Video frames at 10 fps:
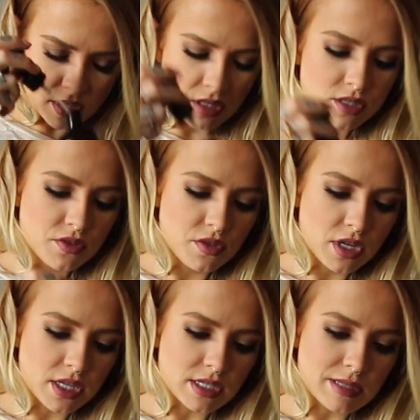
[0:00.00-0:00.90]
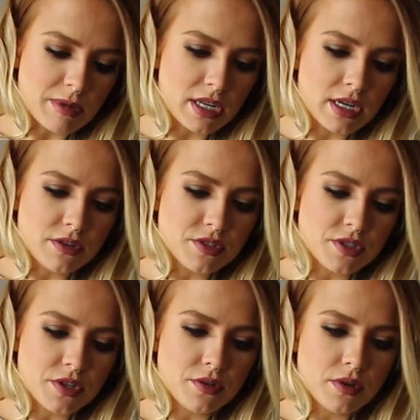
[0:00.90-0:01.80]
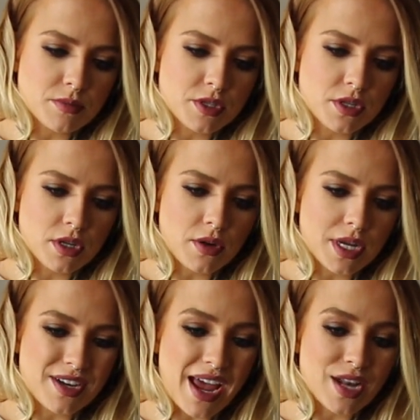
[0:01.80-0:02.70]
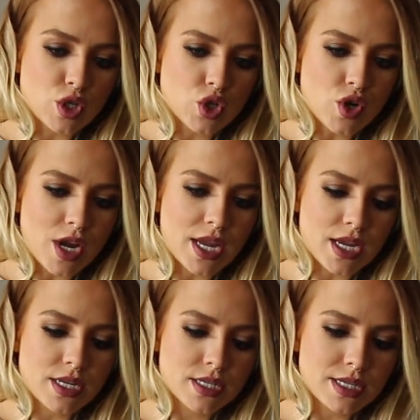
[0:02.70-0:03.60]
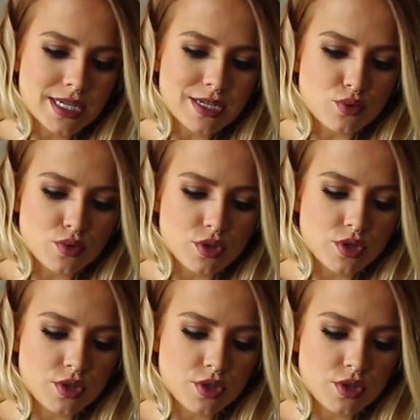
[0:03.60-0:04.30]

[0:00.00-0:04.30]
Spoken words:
And I do think I can smell it now, so I'm just gonna go ahead and try it out.